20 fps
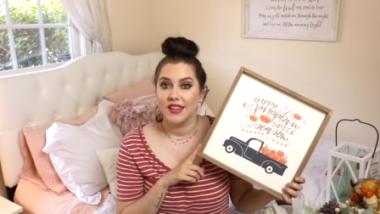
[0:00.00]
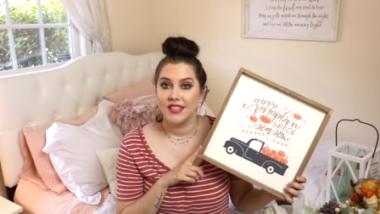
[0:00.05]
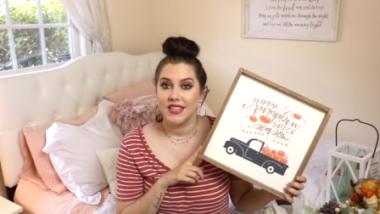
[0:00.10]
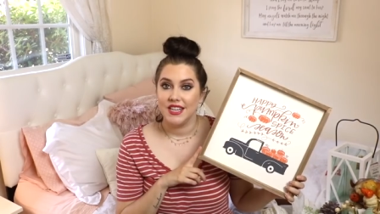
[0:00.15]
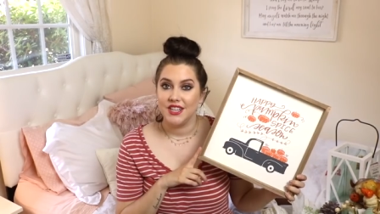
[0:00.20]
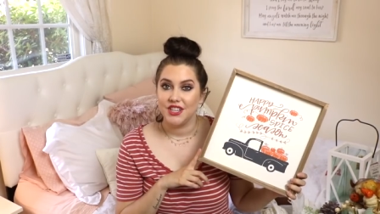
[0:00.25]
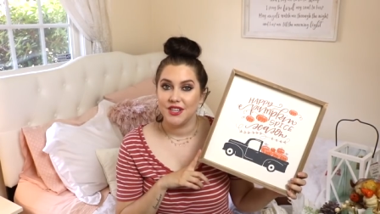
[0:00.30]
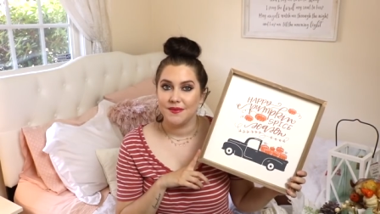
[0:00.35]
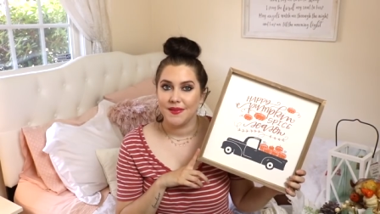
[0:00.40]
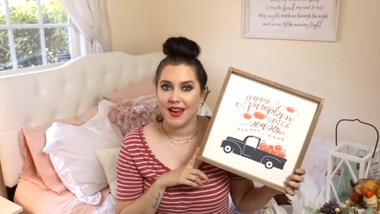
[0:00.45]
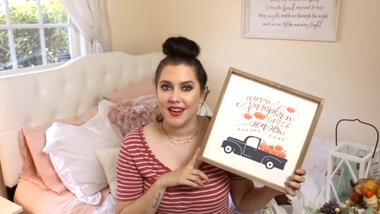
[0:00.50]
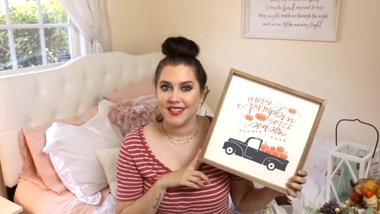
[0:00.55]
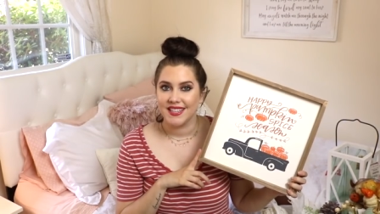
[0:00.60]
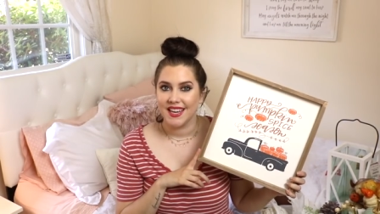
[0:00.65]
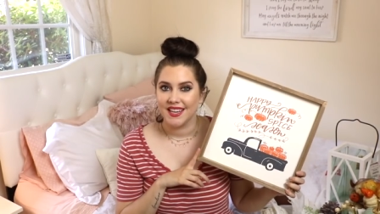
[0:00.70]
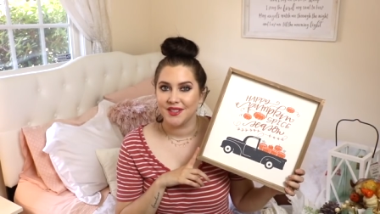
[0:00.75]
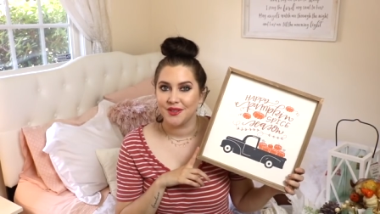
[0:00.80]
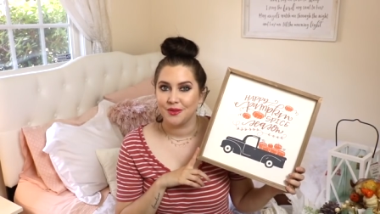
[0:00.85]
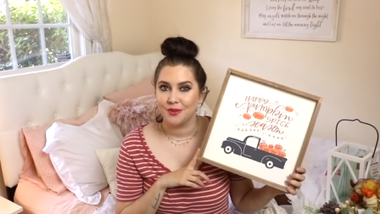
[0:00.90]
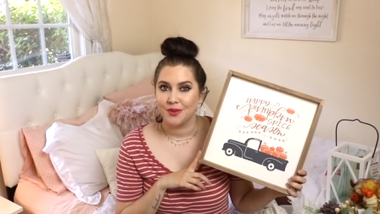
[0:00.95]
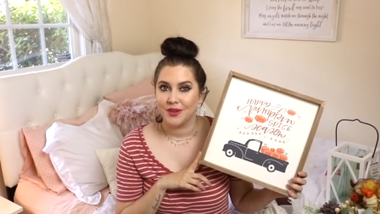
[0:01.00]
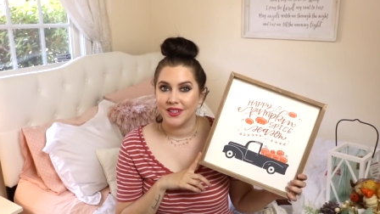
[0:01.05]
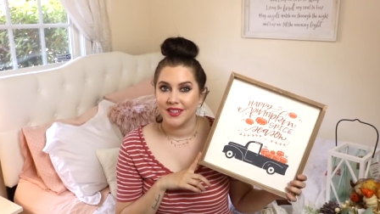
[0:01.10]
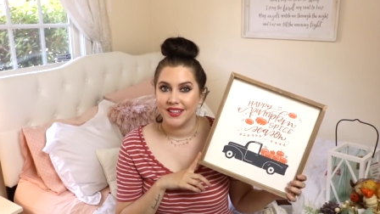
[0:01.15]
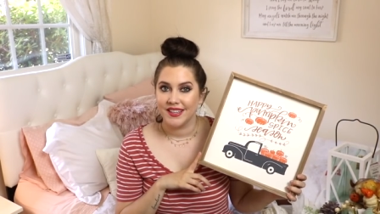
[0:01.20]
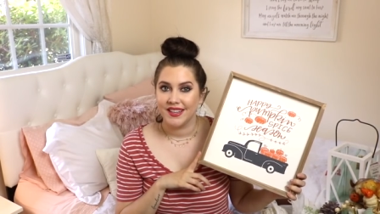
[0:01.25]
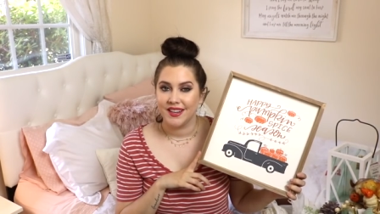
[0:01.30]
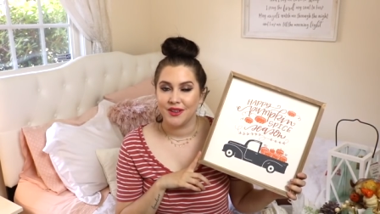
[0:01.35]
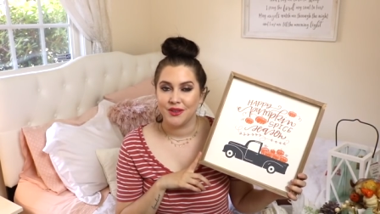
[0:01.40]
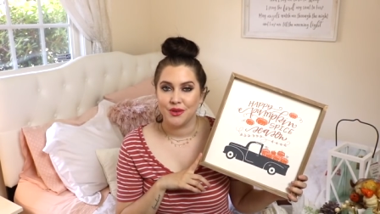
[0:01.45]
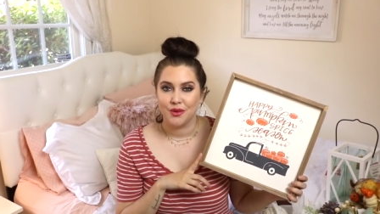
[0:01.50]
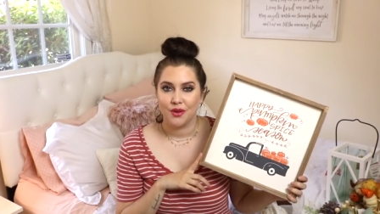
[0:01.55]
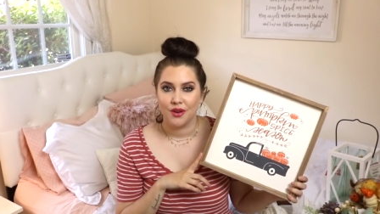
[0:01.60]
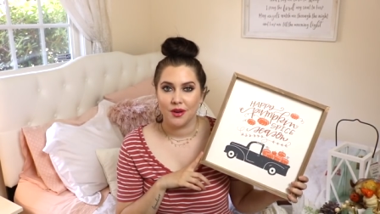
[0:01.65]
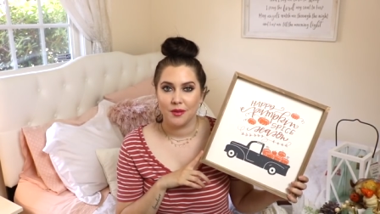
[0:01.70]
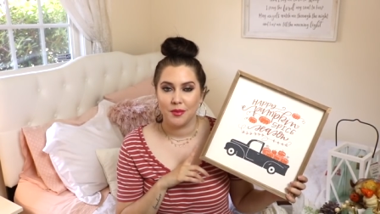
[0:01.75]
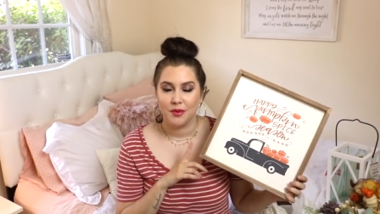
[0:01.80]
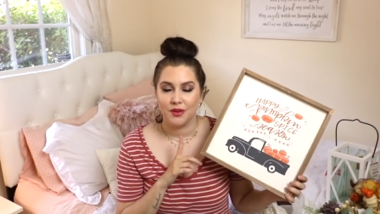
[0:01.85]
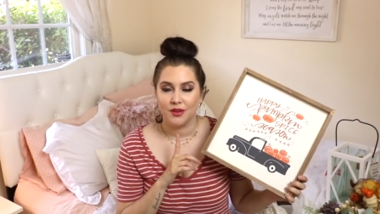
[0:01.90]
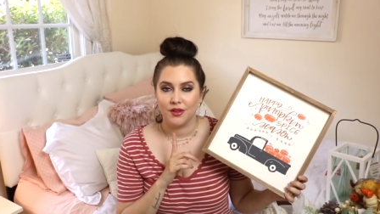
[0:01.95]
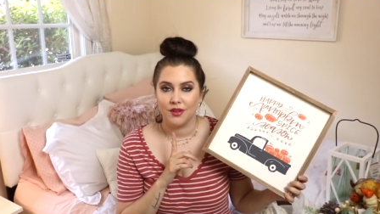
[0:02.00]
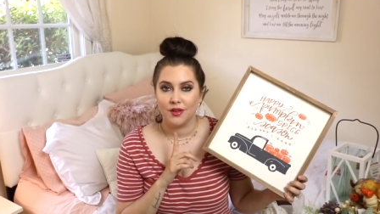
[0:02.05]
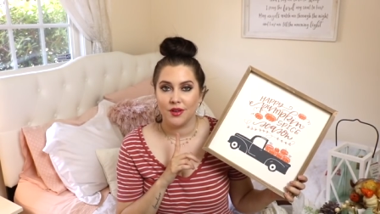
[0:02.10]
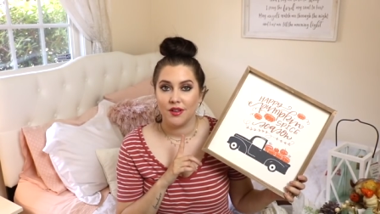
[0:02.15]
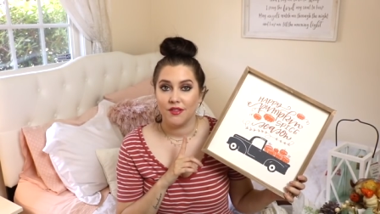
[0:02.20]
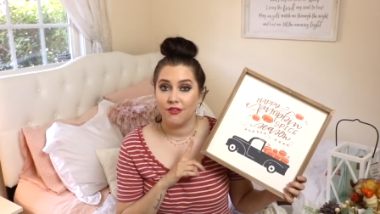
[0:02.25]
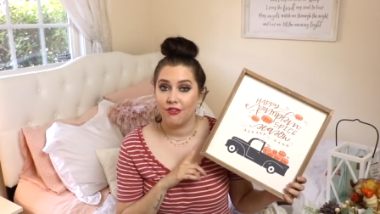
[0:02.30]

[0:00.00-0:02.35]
TJ Maxx has really adorable